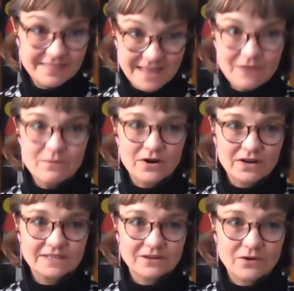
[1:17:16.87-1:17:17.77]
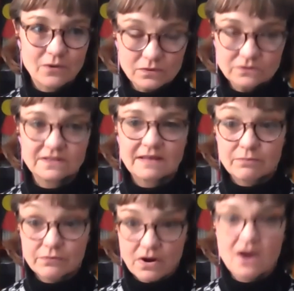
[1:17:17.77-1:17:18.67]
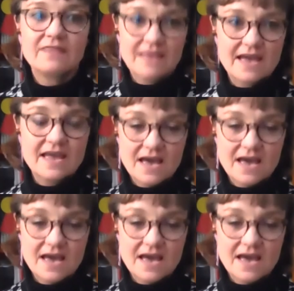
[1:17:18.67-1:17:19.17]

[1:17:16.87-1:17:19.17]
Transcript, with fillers: They wanted also the pride they